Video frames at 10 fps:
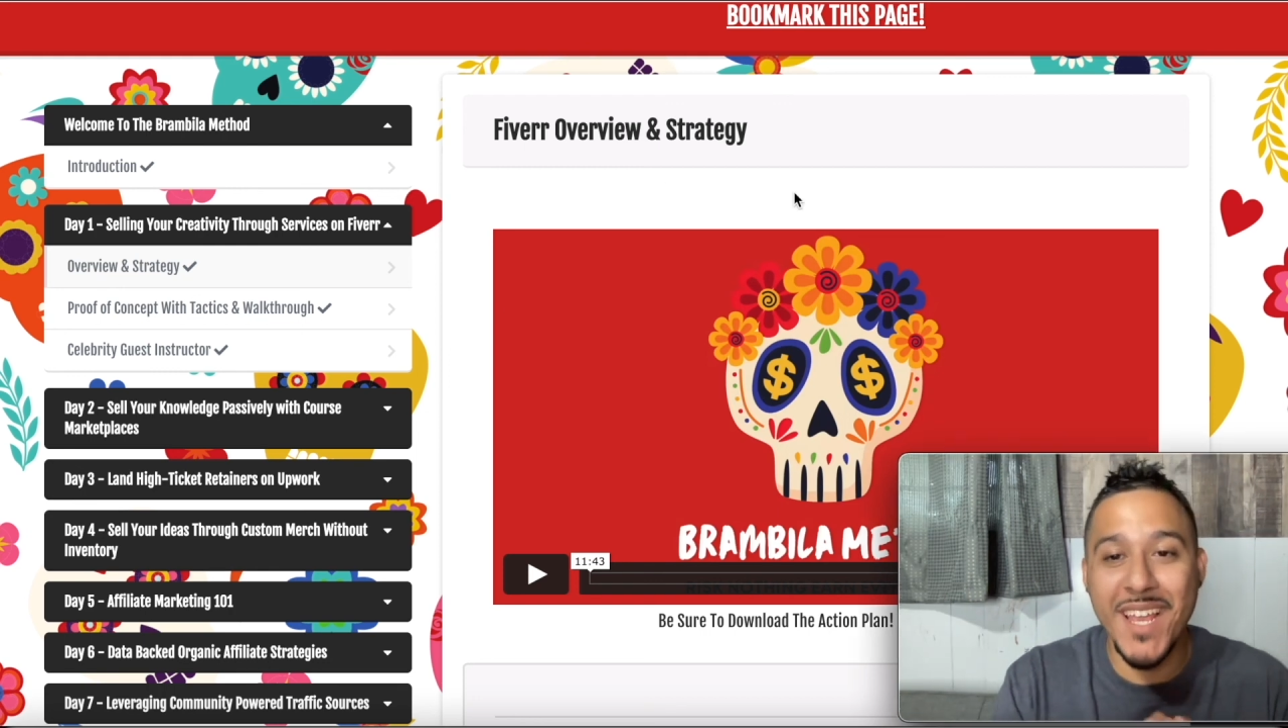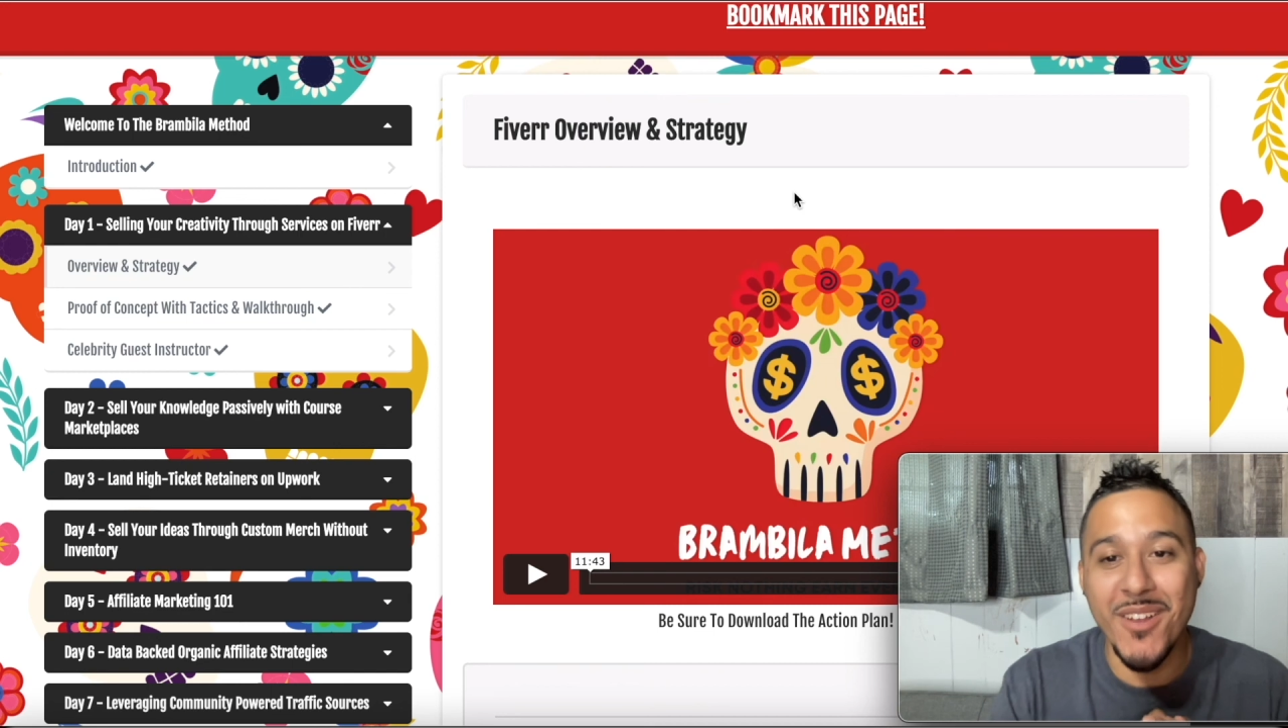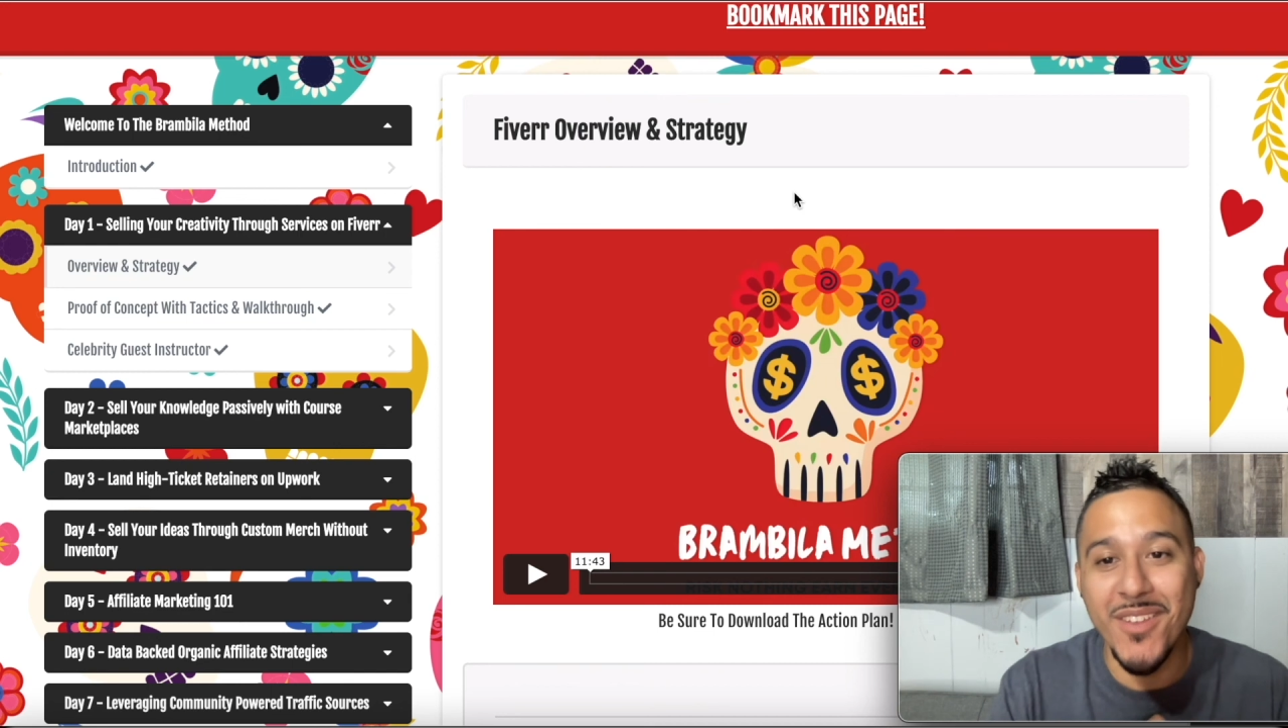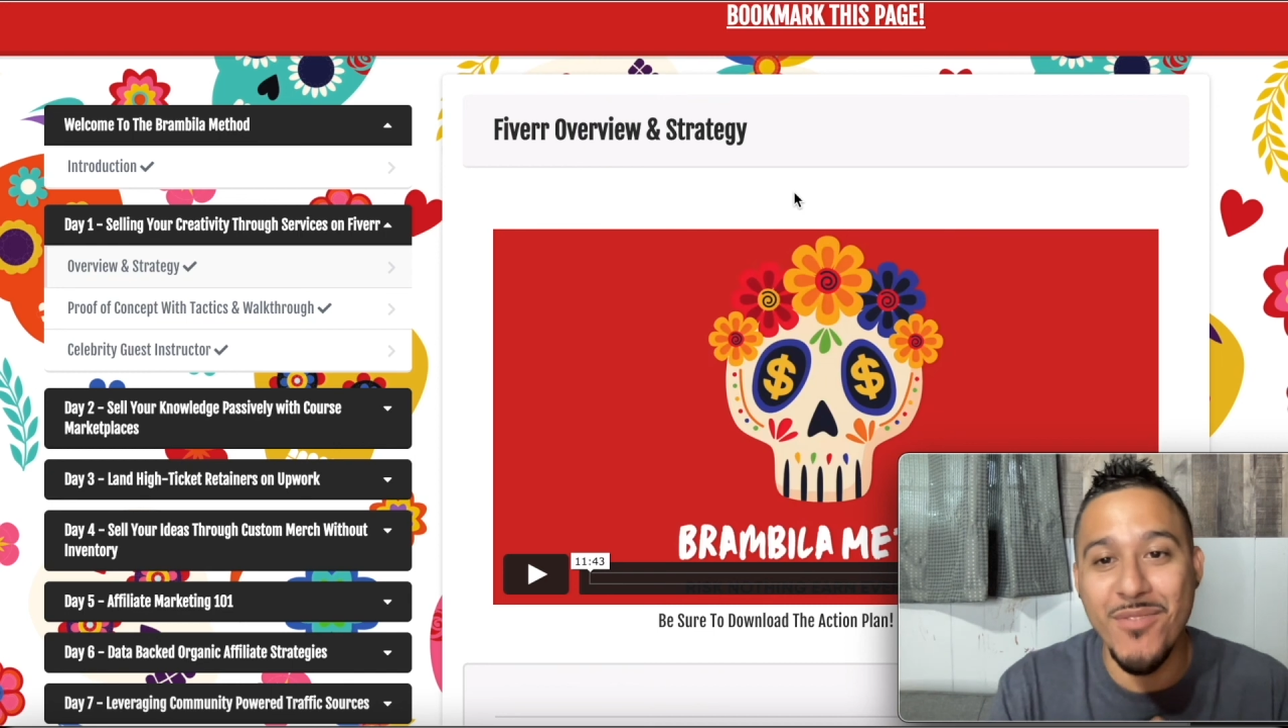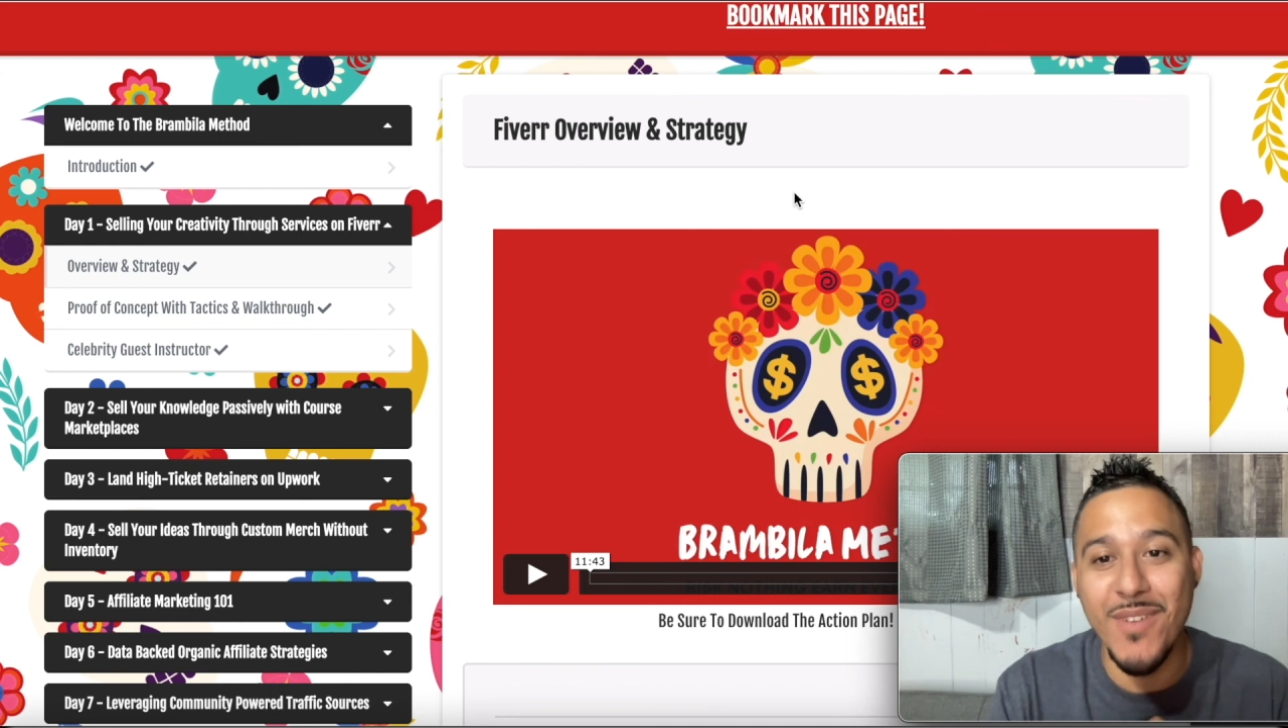on
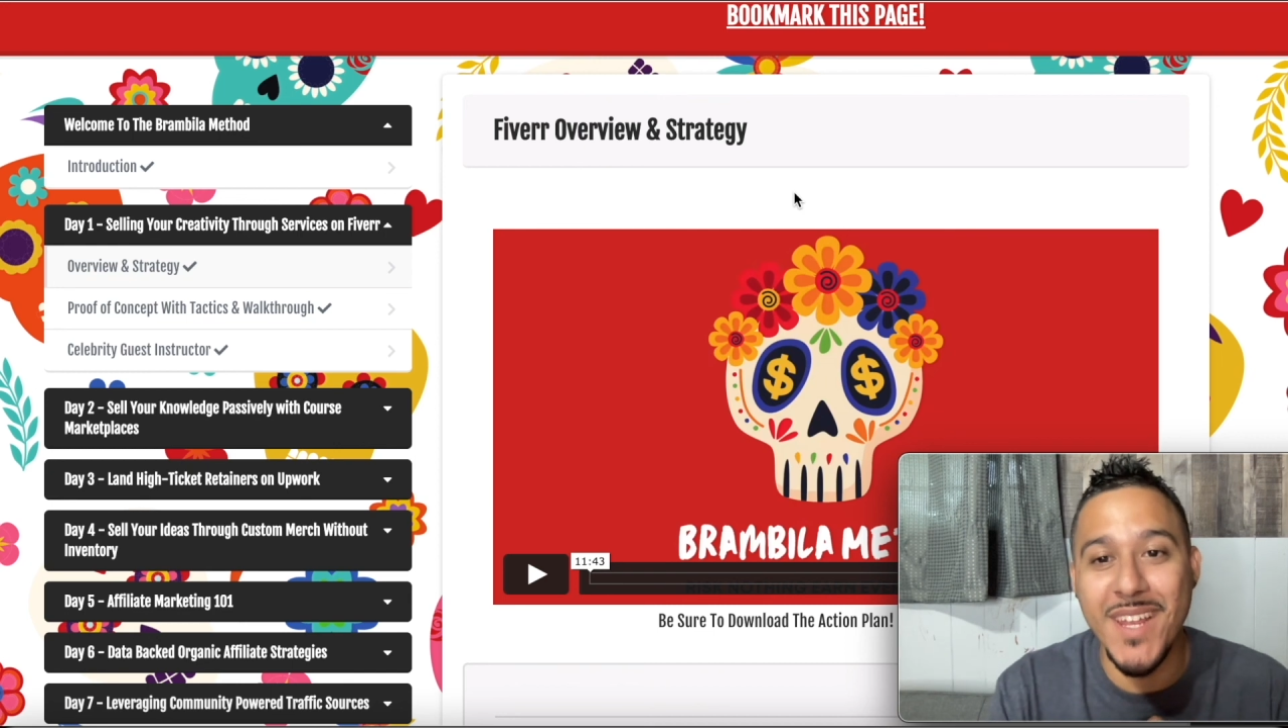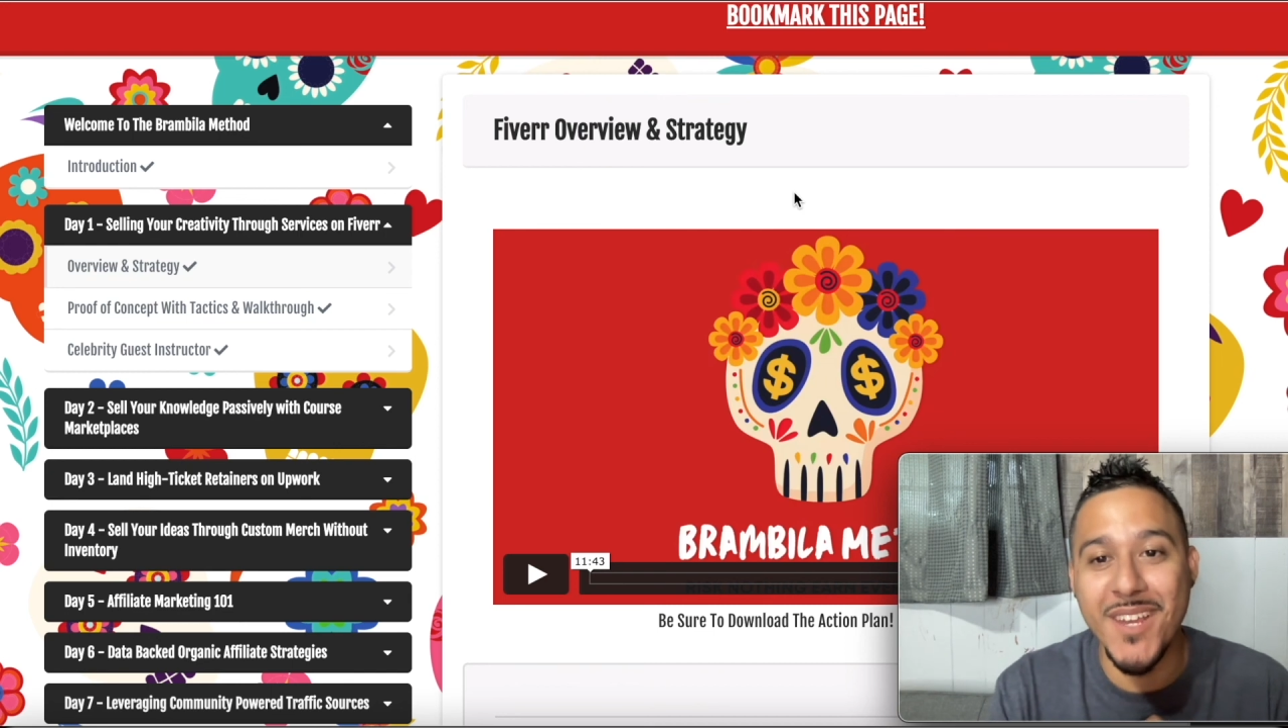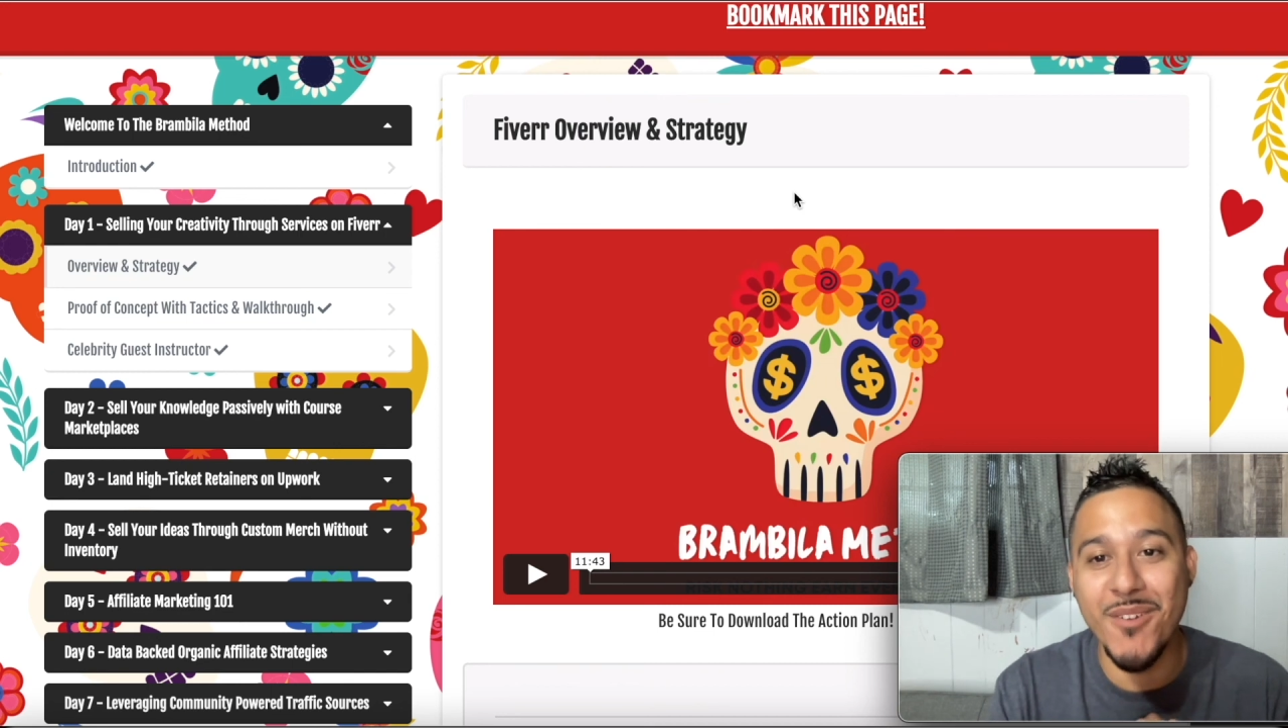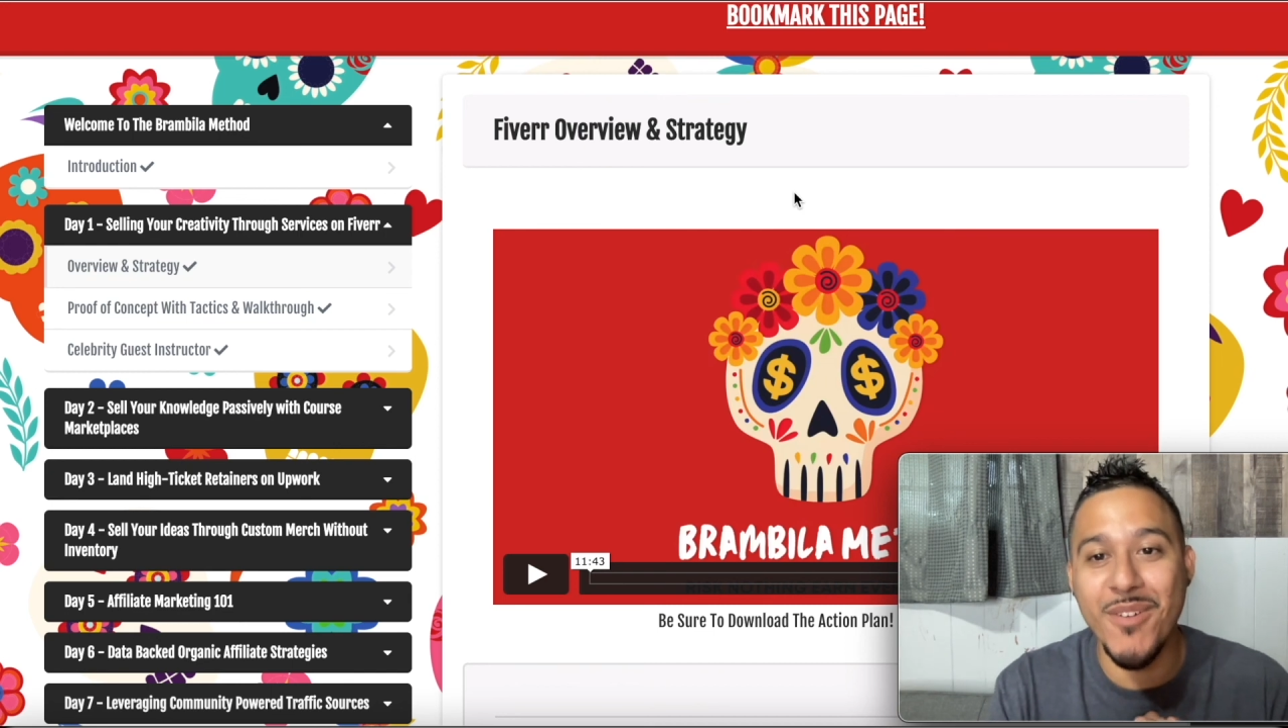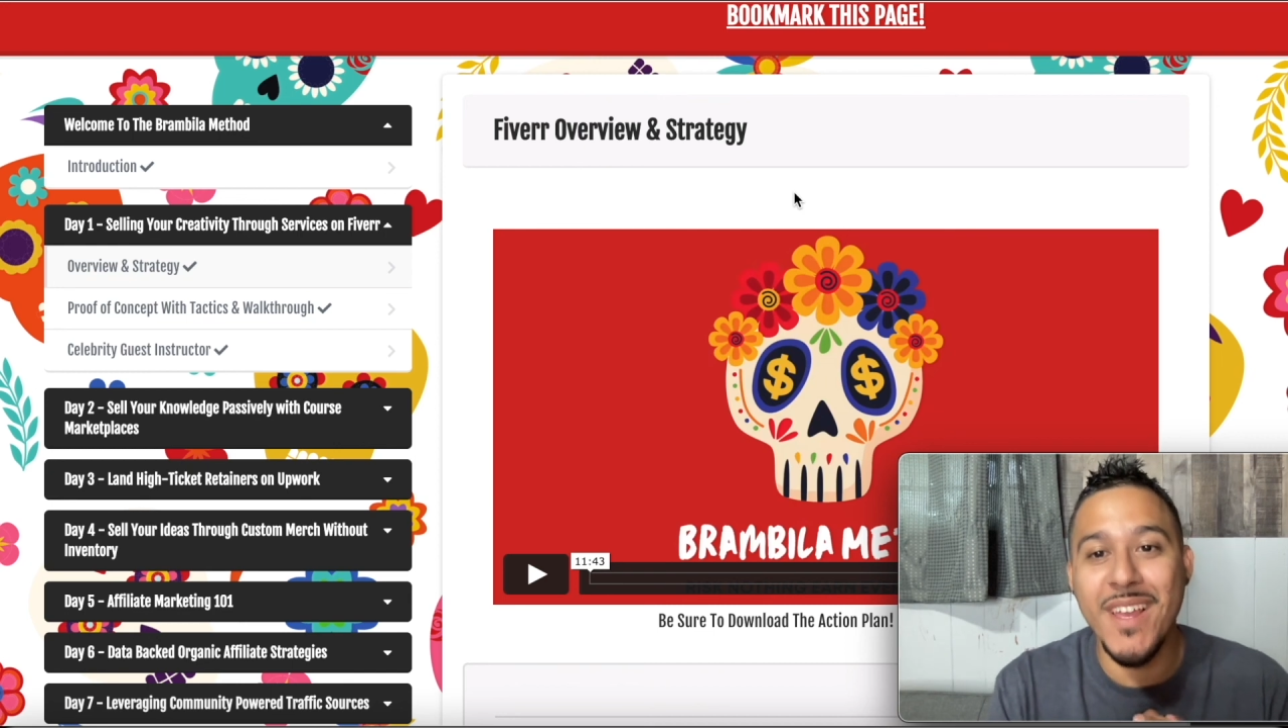this video.